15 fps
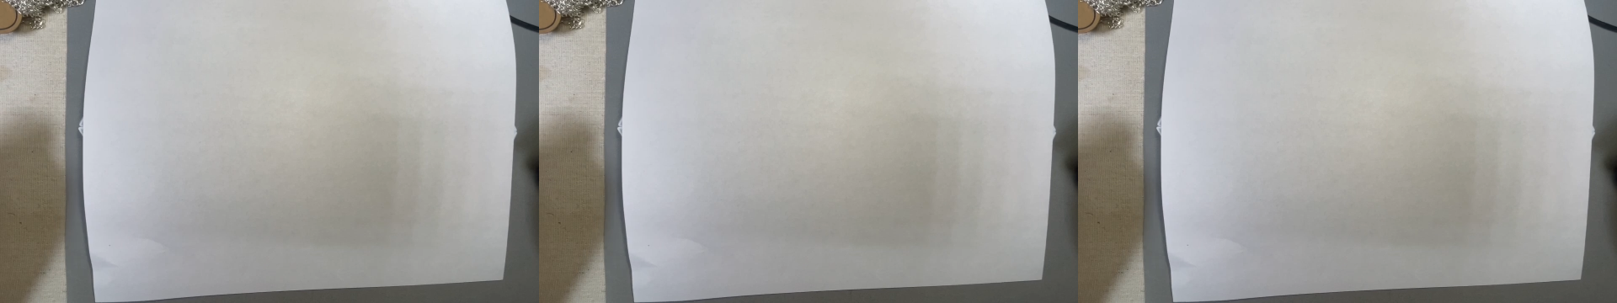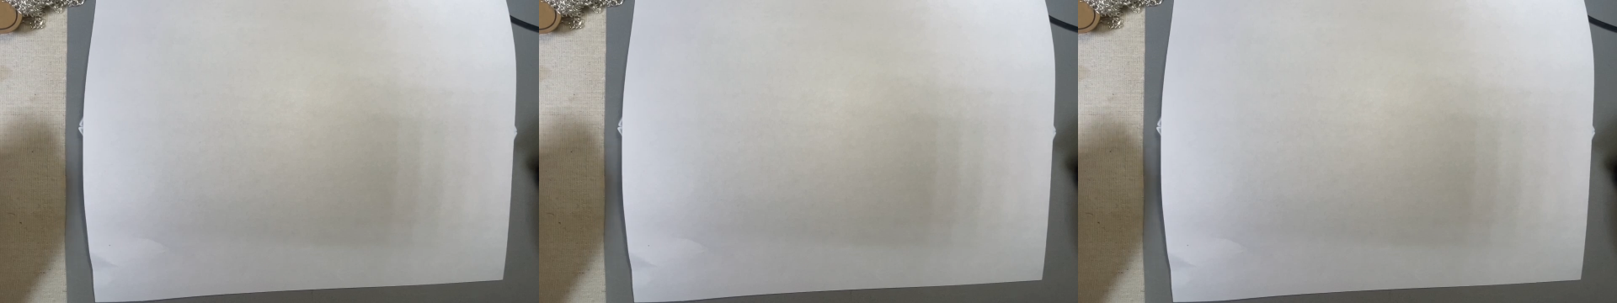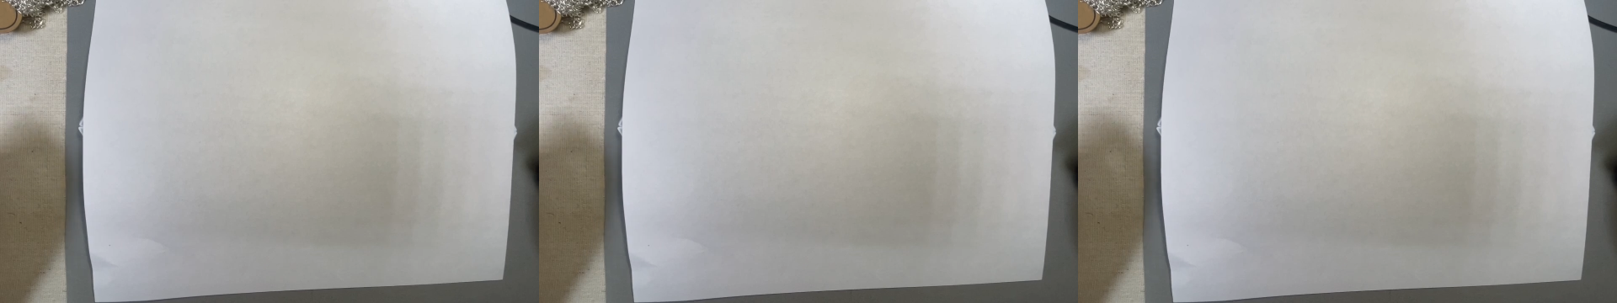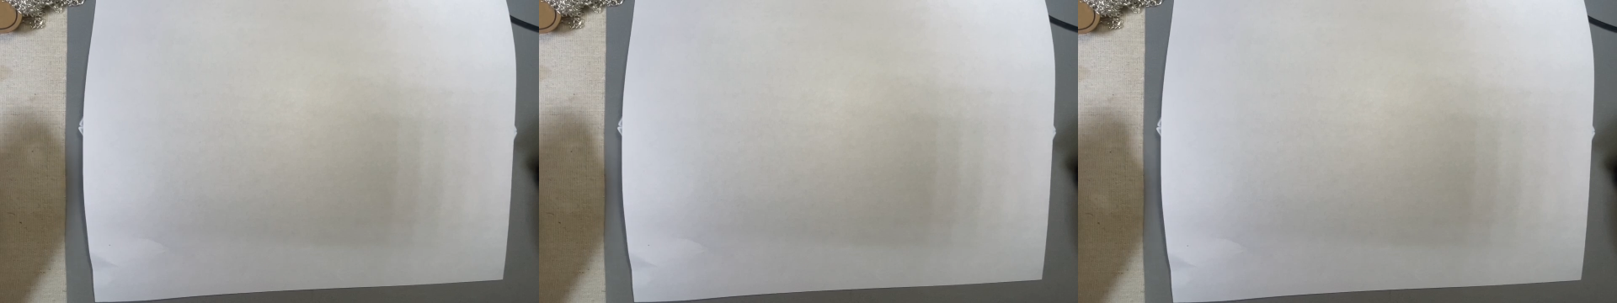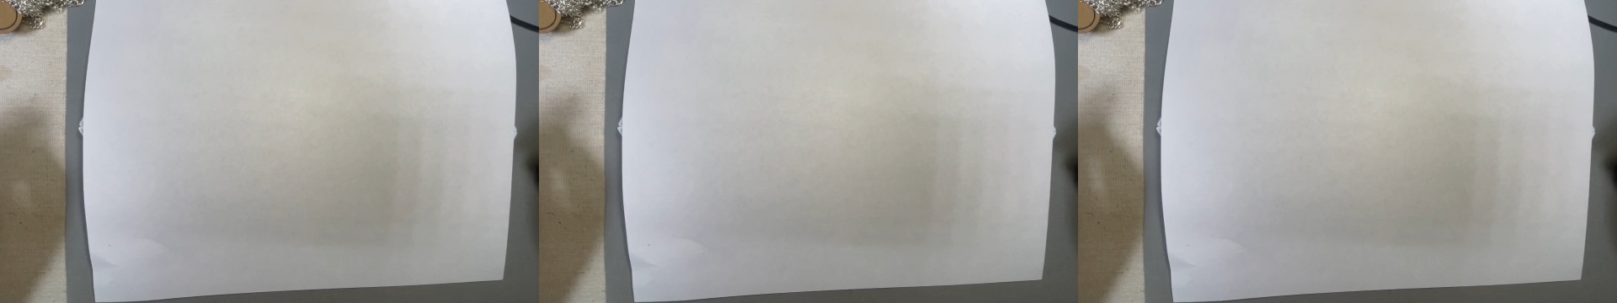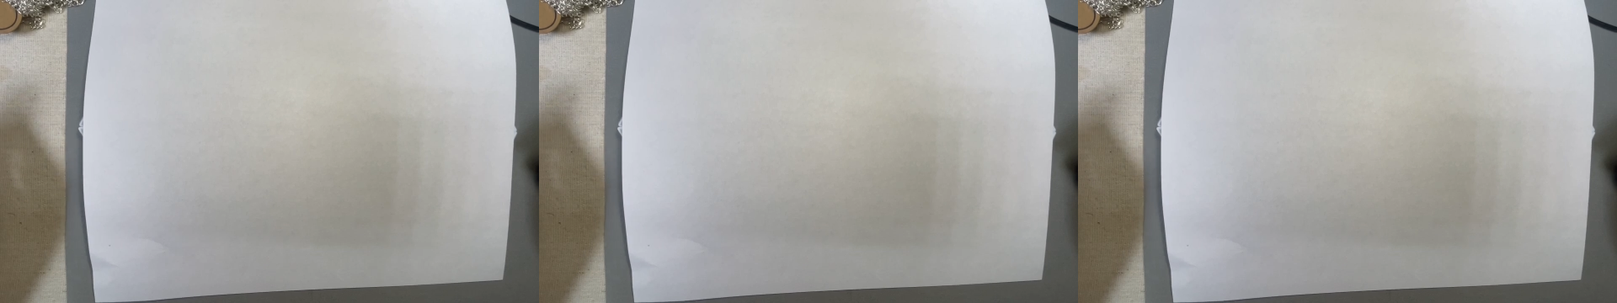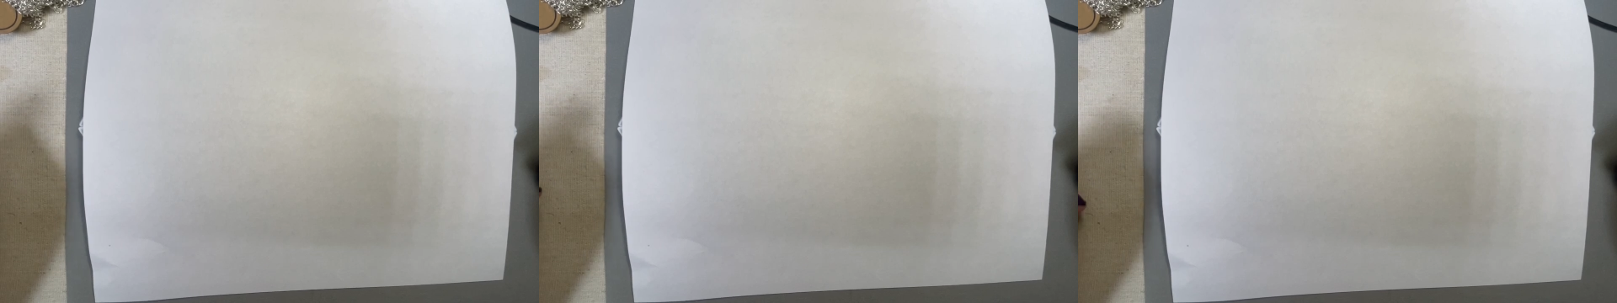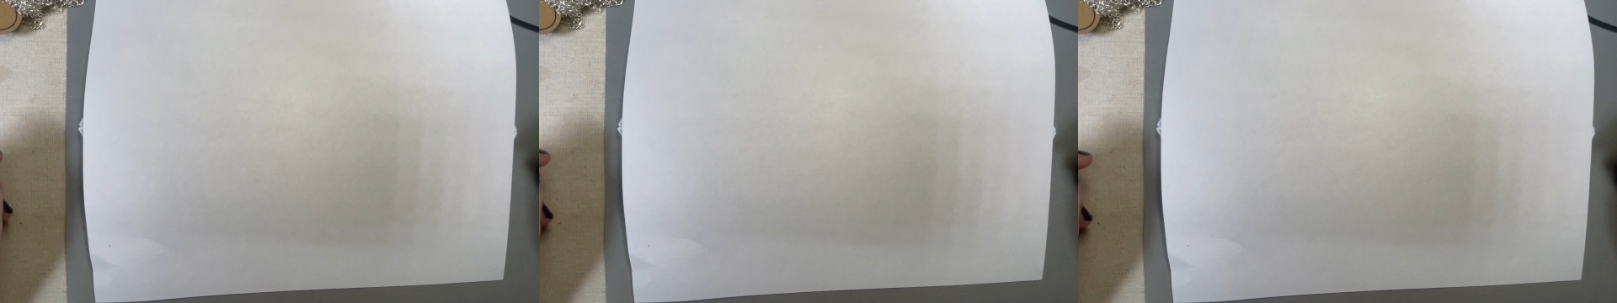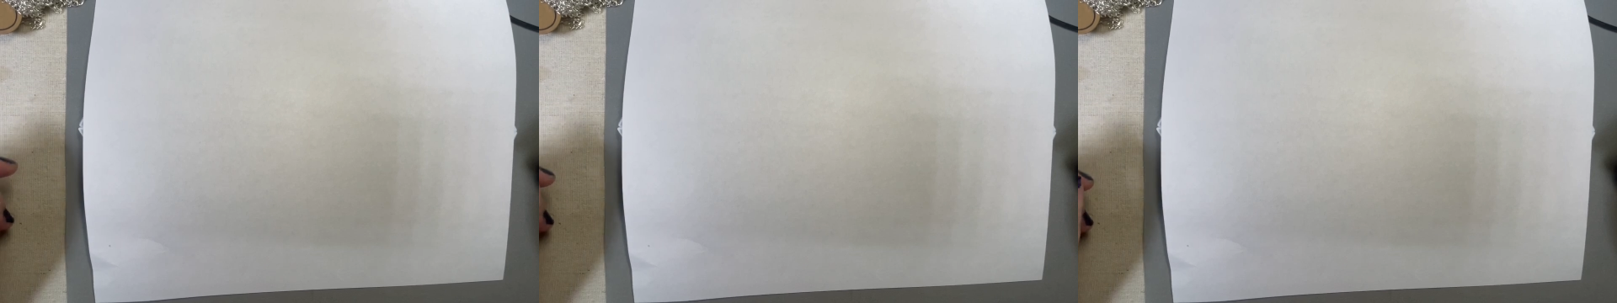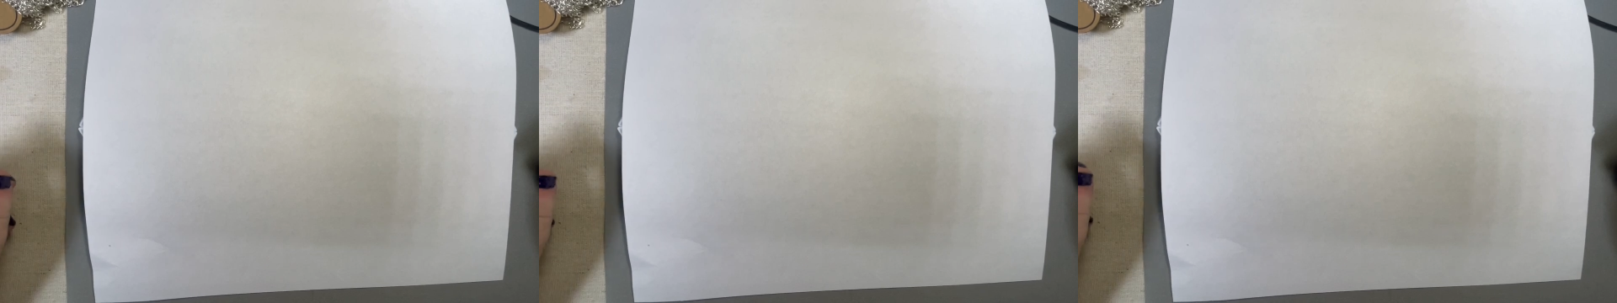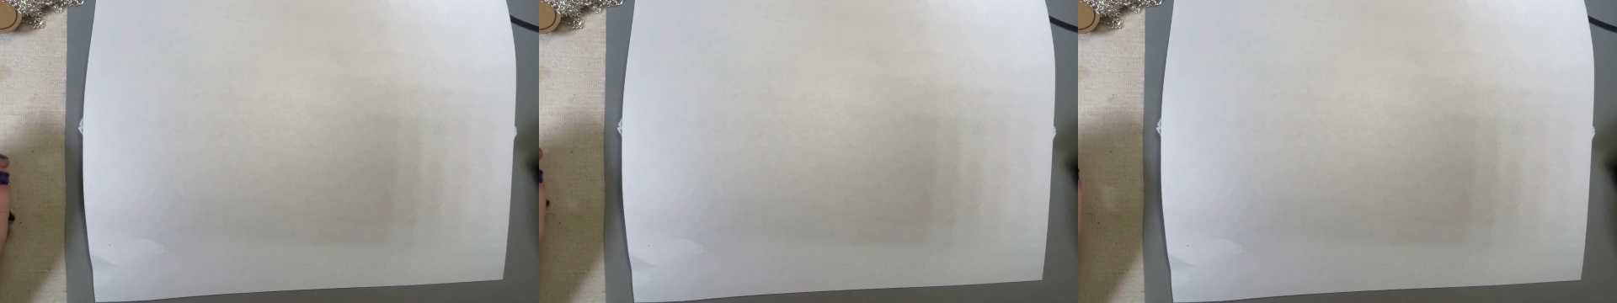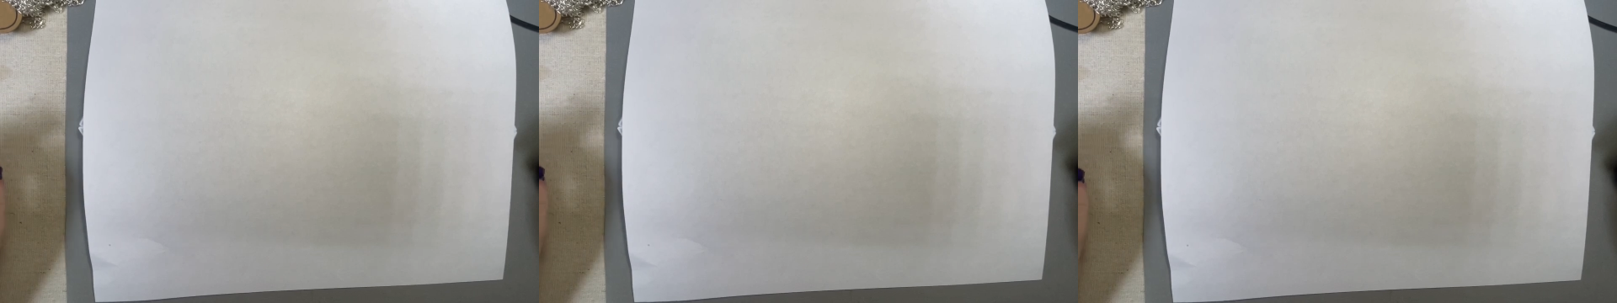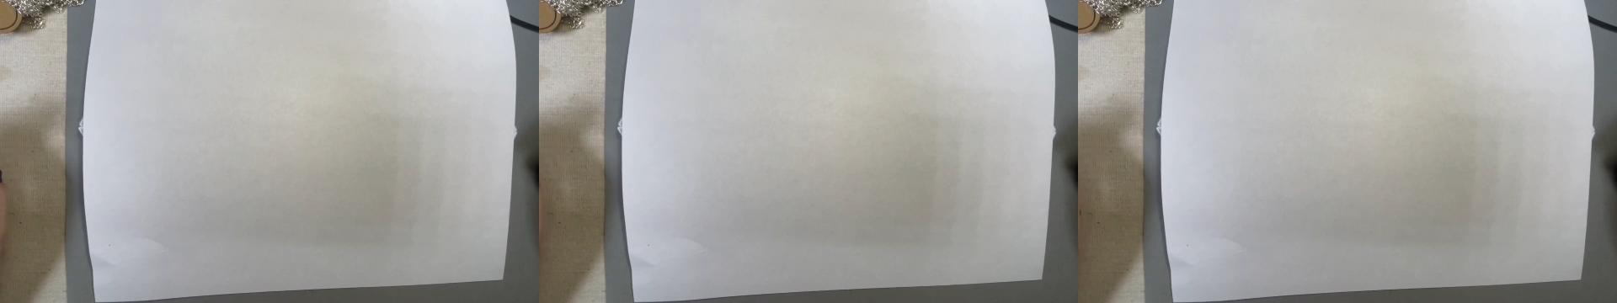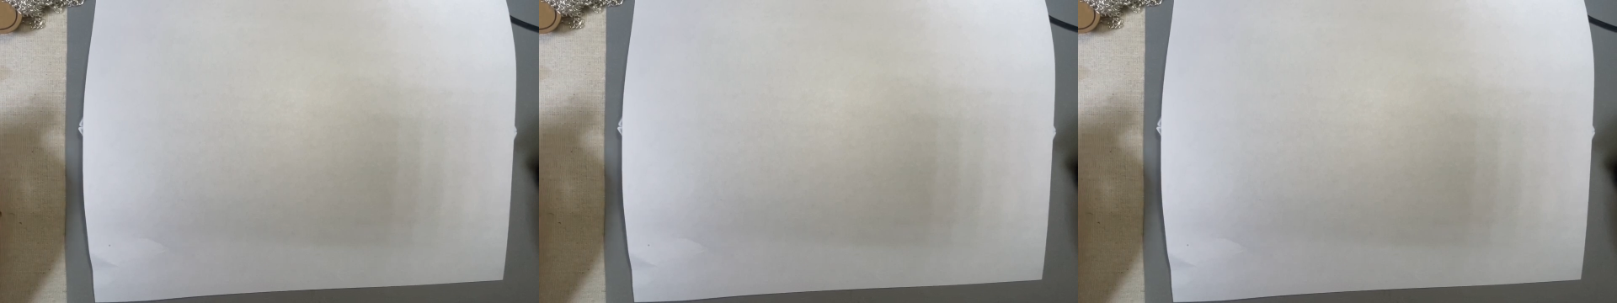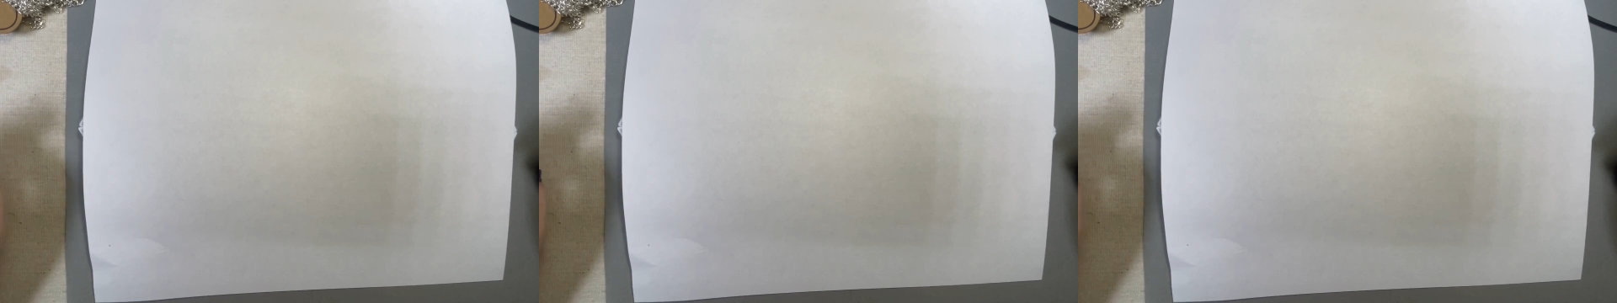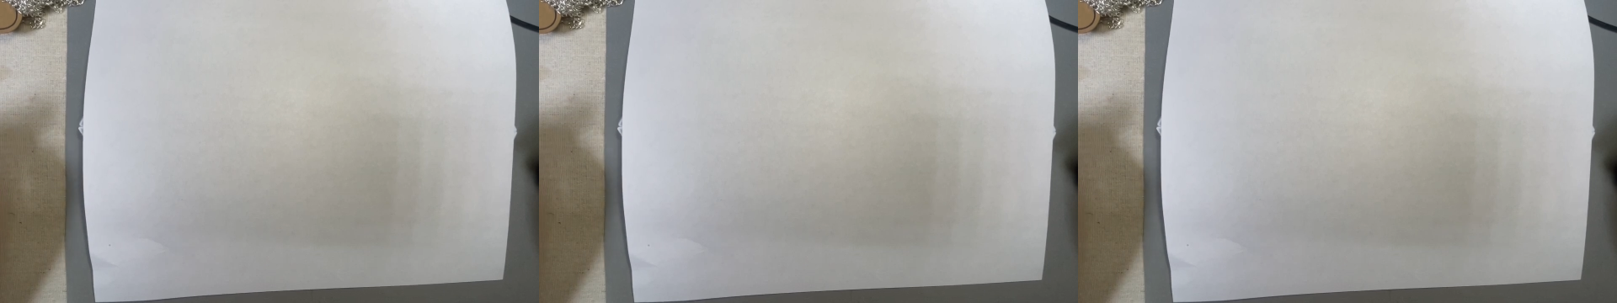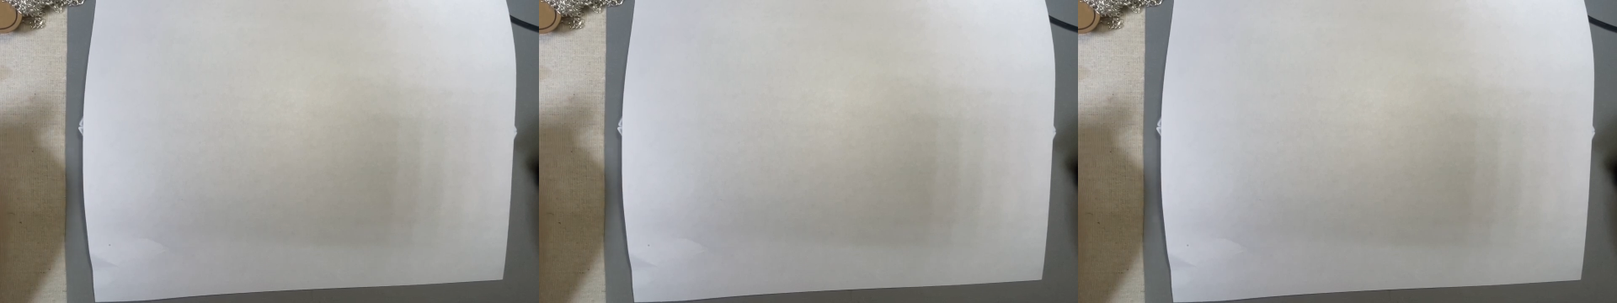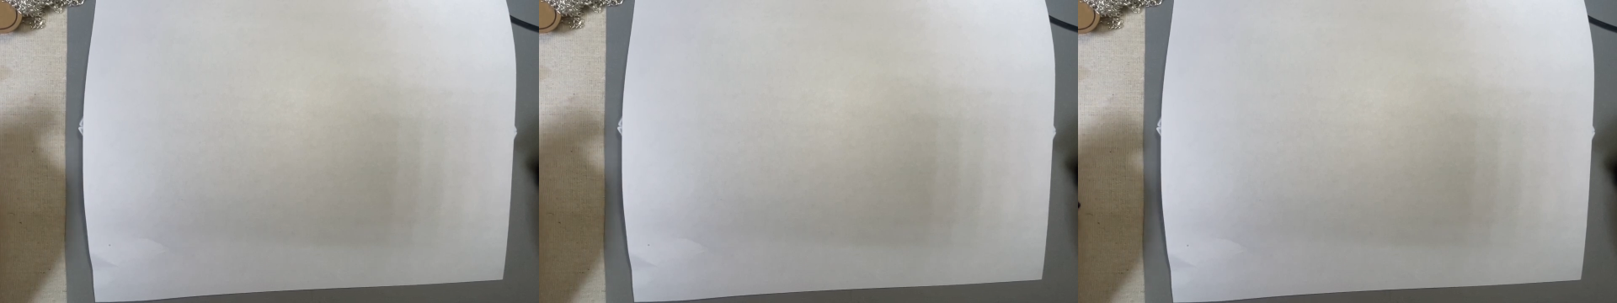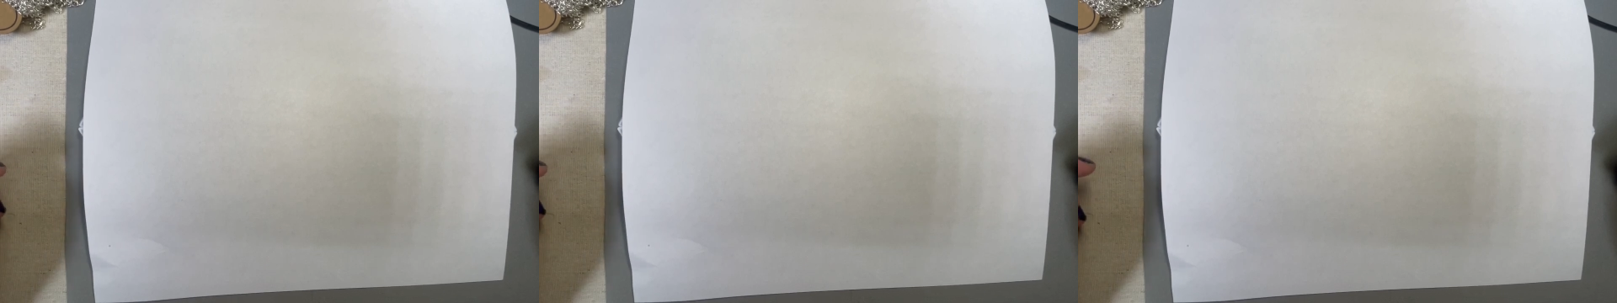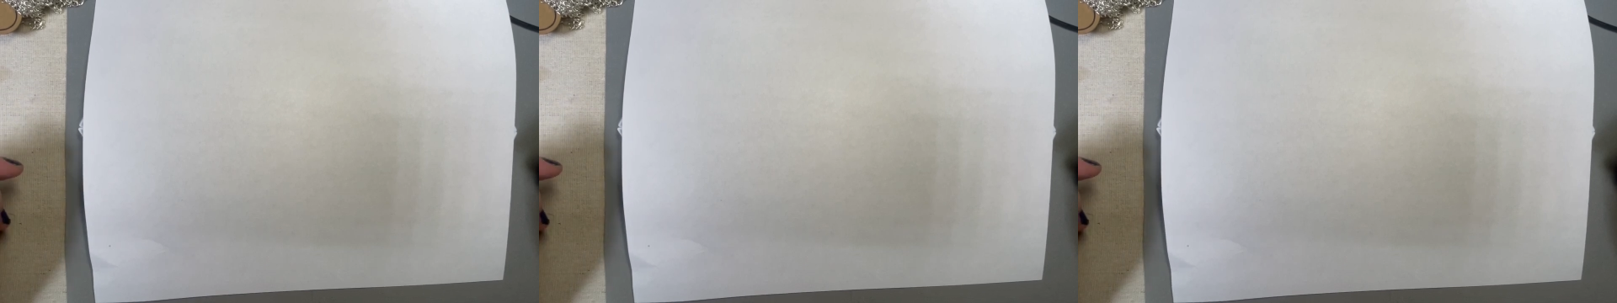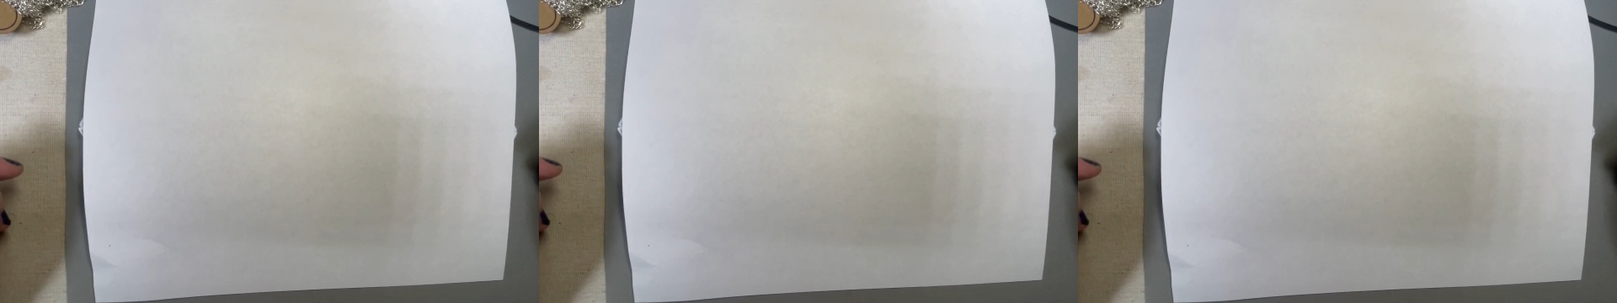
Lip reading: No face is visible, so there are no lips to read.